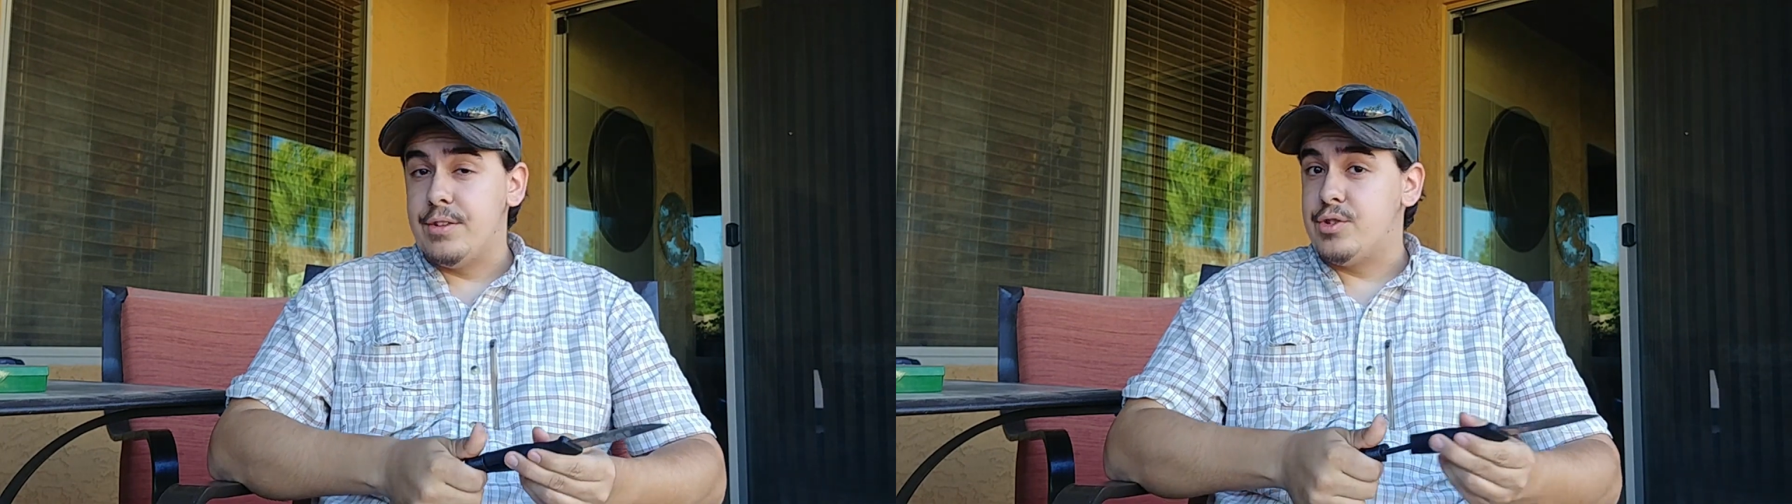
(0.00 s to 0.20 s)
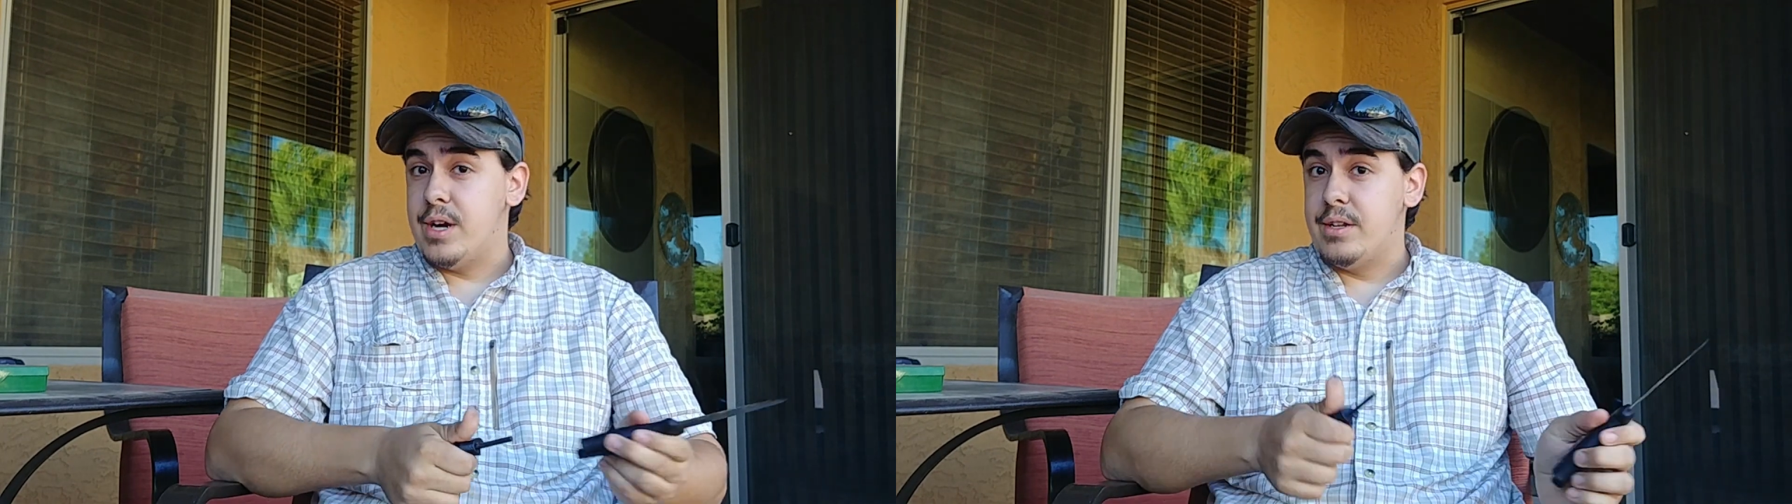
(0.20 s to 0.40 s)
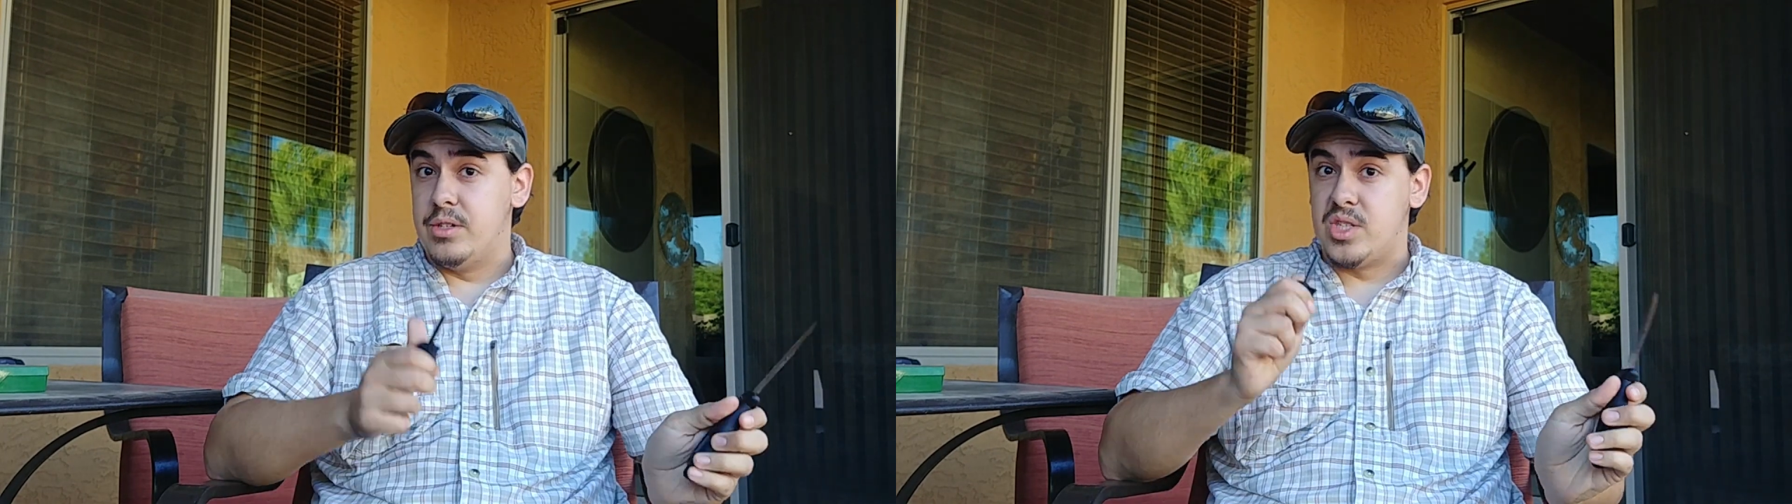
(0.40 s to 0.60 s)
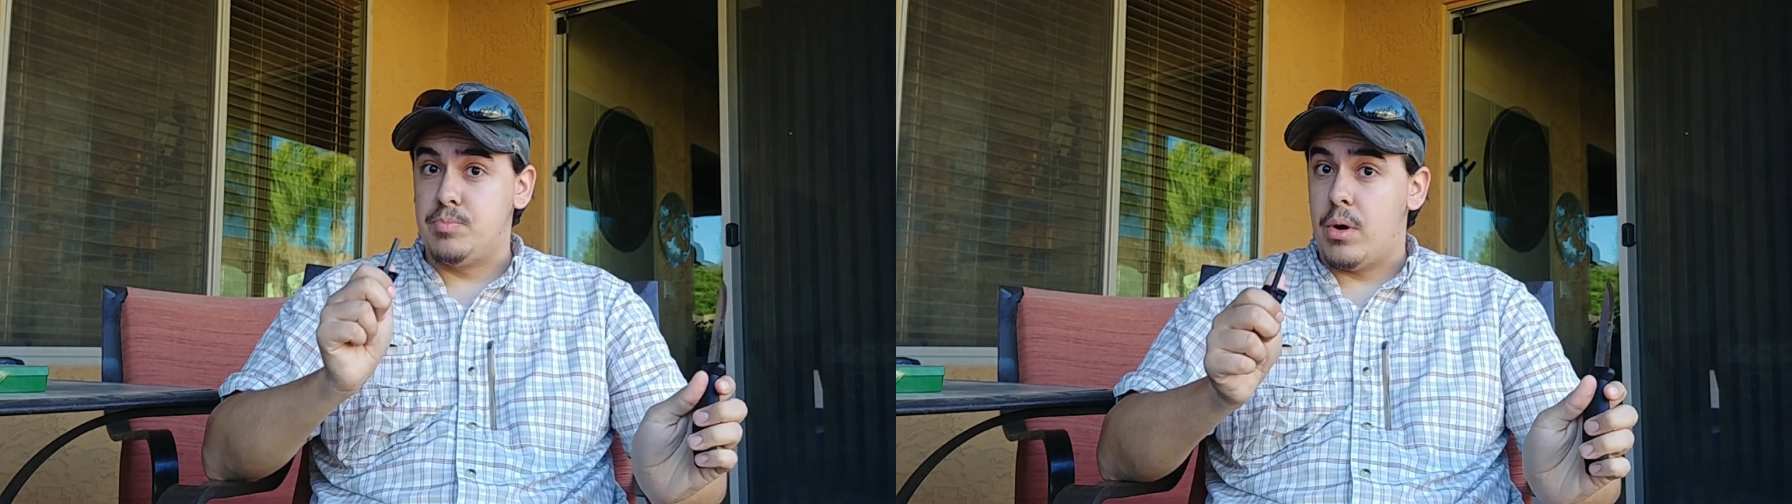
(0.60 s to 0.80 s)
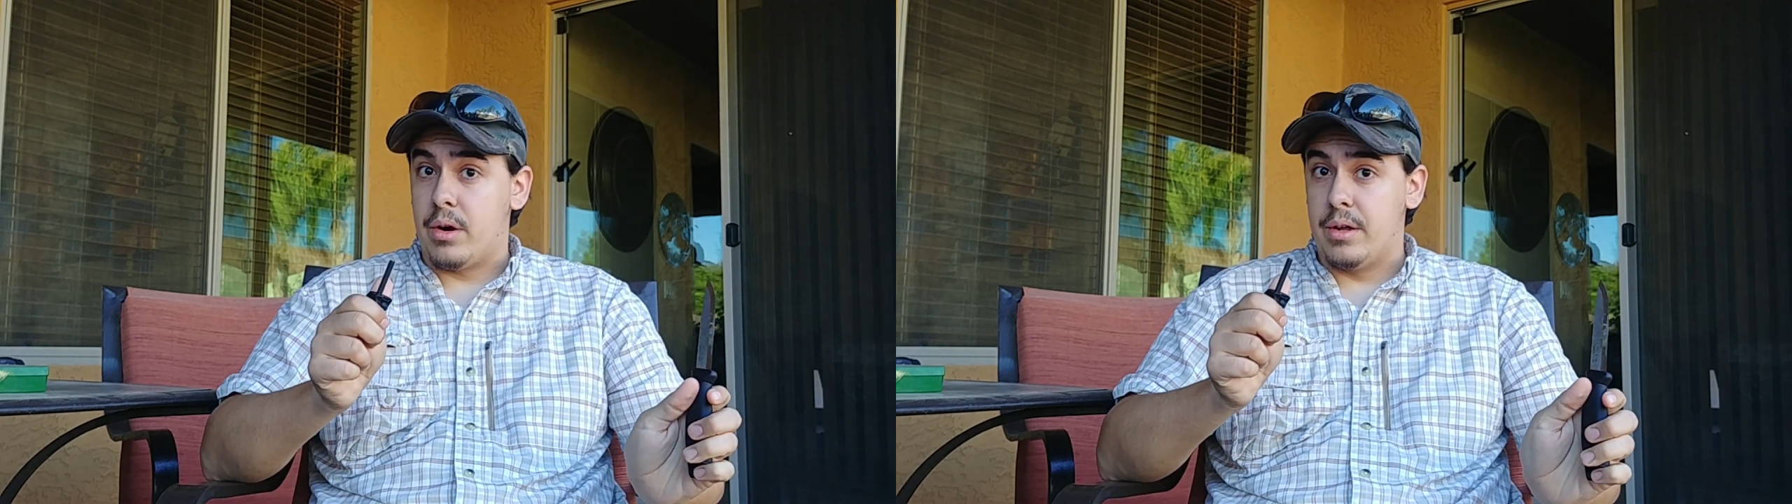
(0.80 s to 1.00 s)
tried to
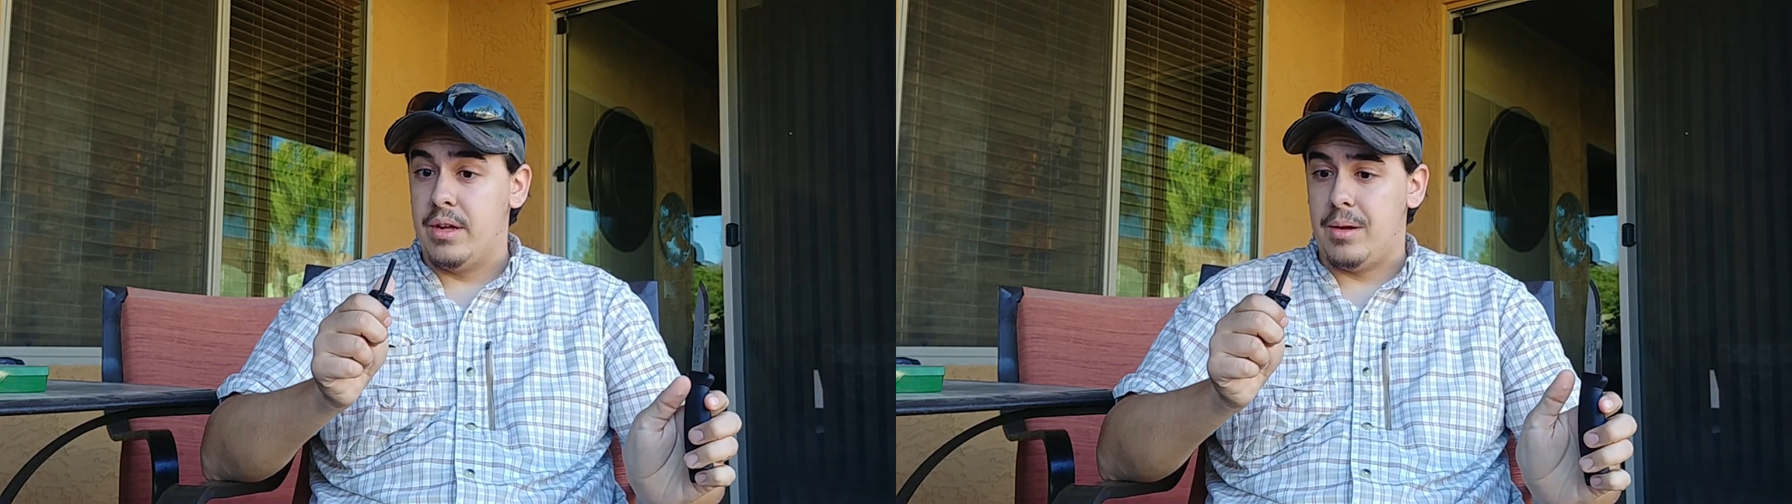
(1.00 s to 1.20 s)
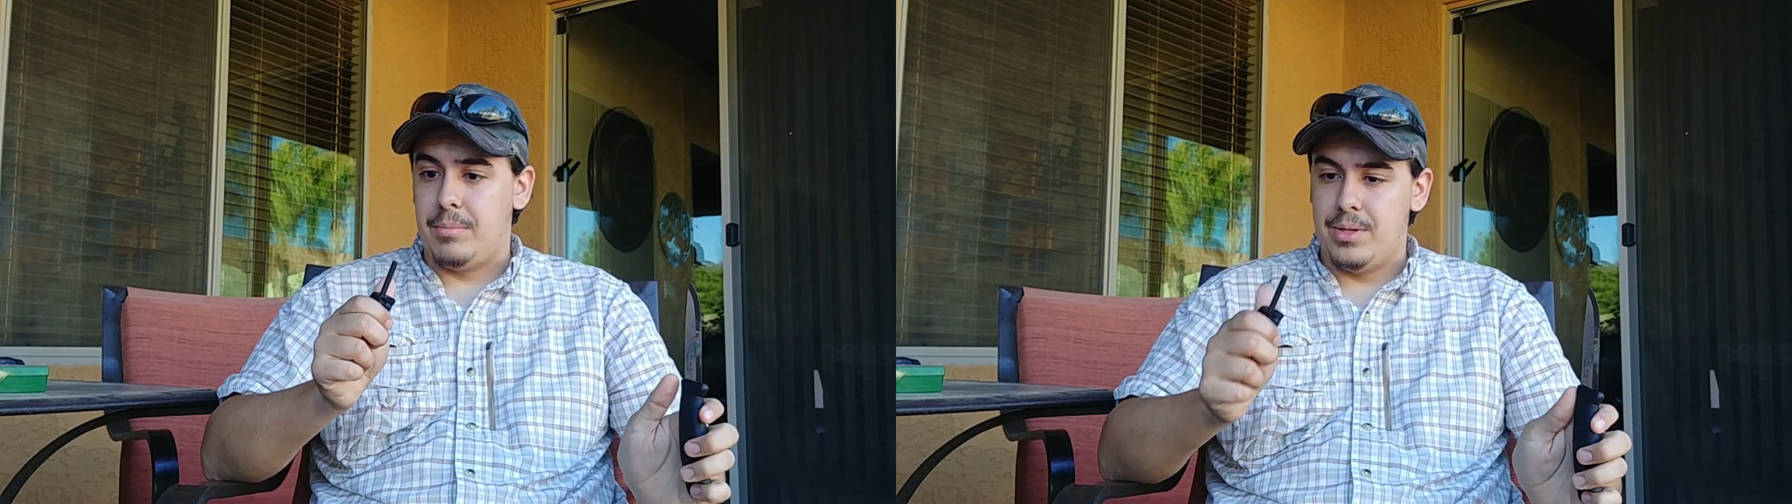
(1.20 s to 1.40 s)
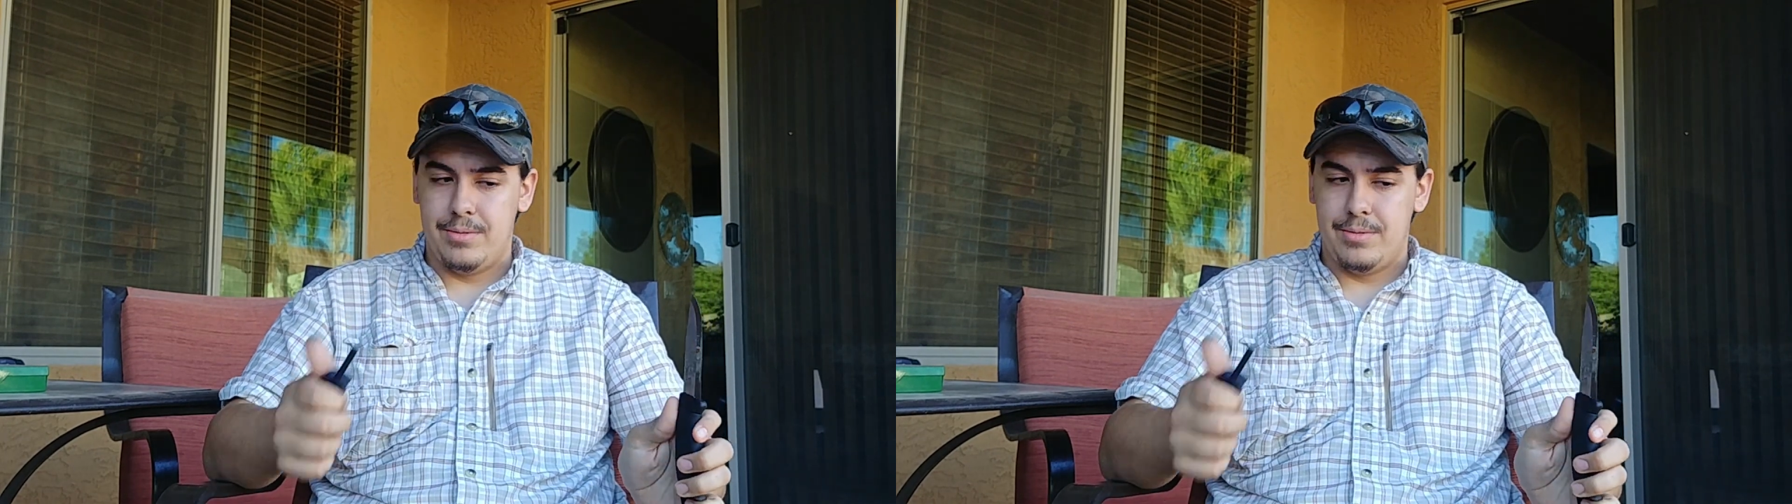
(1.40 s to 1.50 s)
spark it up.